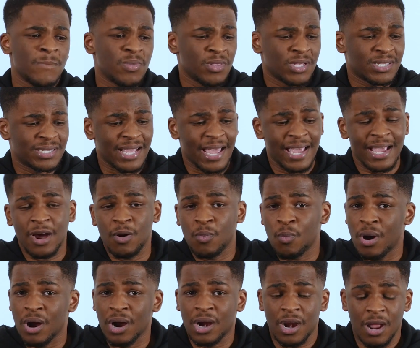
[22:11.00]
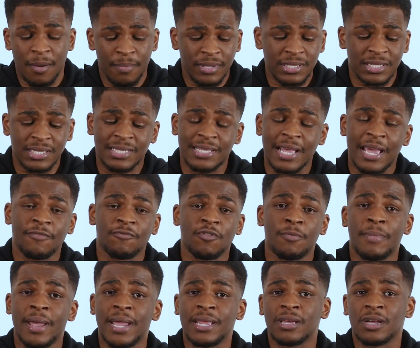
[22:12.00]
Staying at one club and
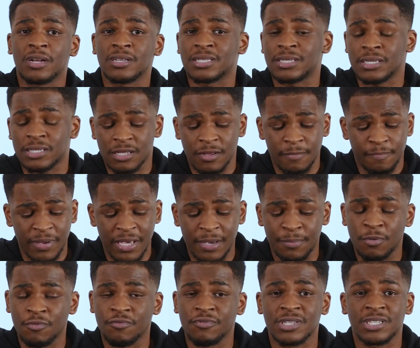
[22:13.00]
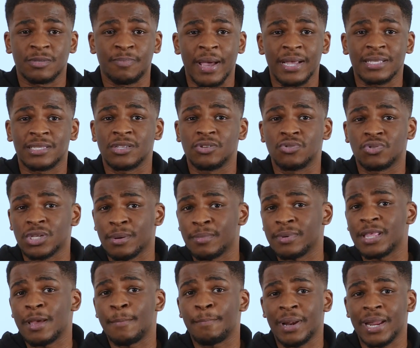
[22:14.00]
remaining consistent, people respecting you. Some
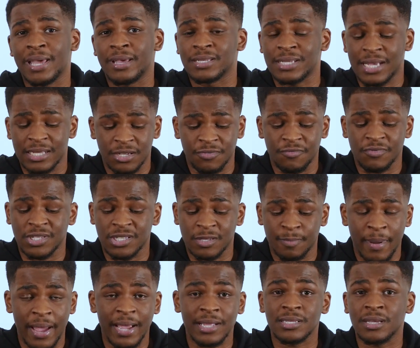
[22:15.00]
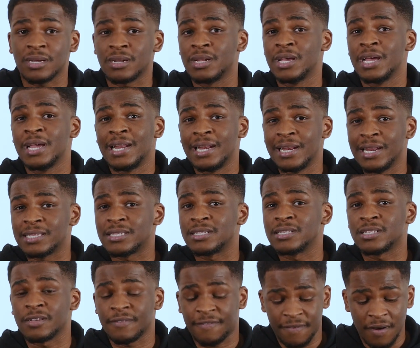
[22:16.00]
of them players had to respect and listen
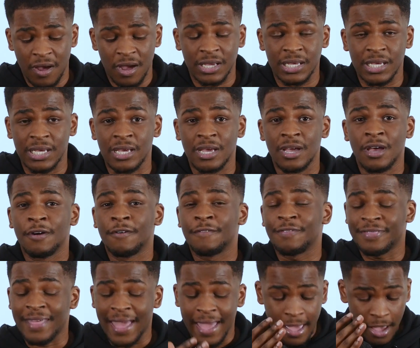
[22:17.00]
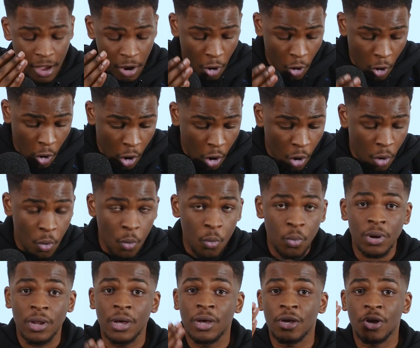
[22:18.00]
to Fergie their
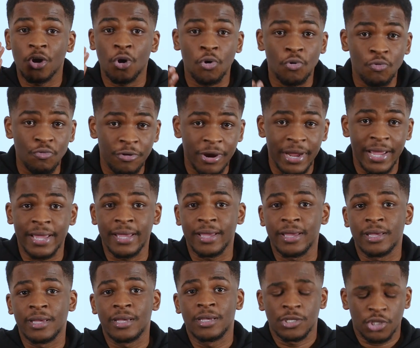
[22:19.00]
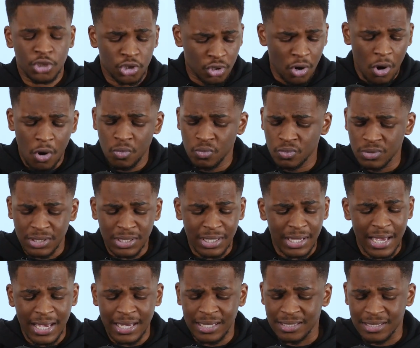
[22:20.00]
whole career. Scholes,
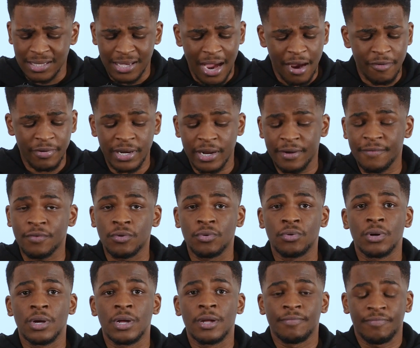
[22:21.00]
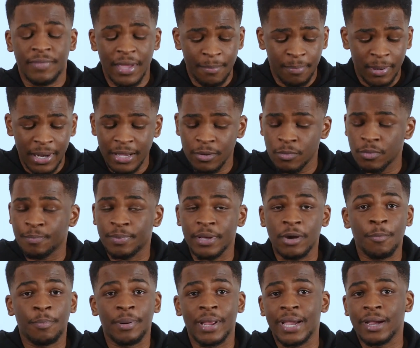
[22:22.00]
Giggs, Gary Neville, they
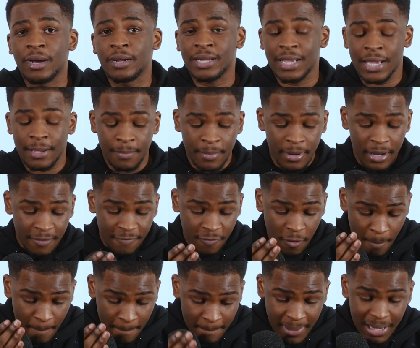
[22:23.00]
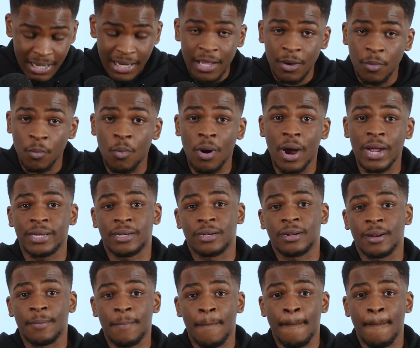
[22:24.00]
were playing under him from minute 1.